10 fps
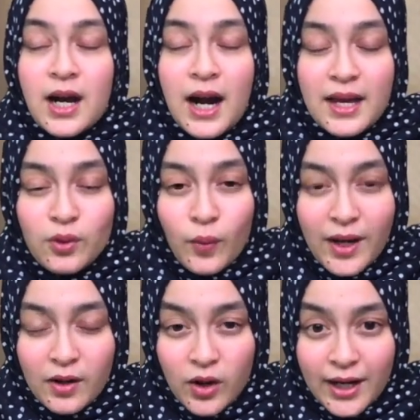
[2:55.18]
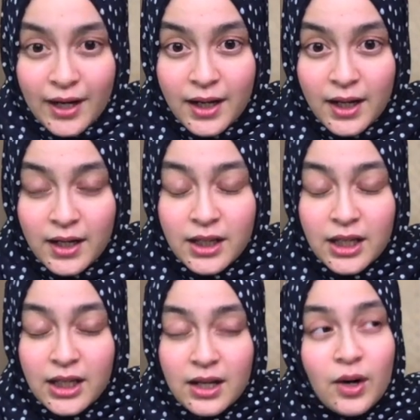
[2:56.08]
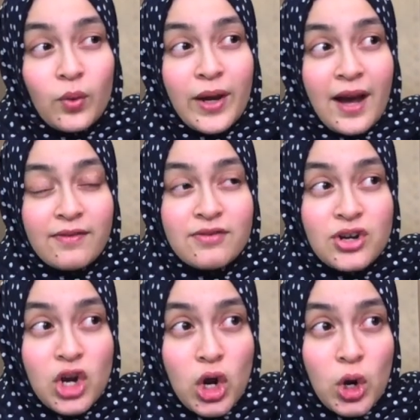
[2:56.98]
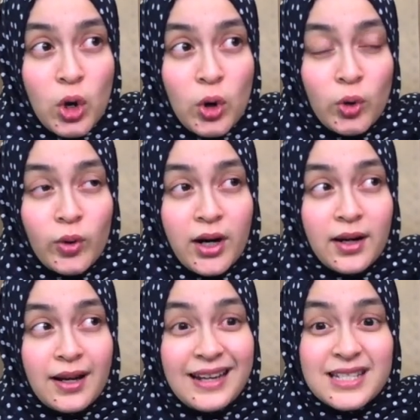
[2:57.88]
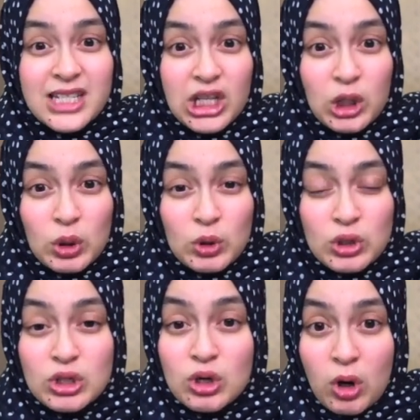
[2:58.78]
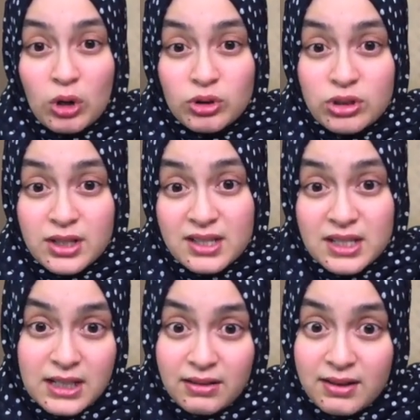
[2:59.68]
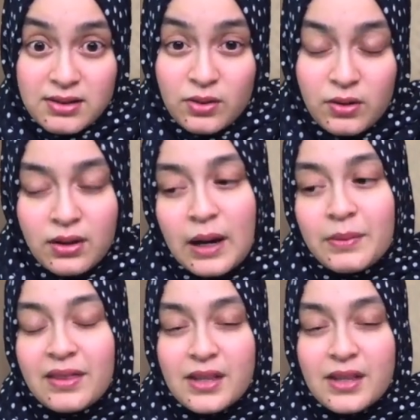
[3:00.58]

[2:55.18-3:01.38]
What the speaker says: either way you look at it, we have no excuse not to succeed. That's all. I mean,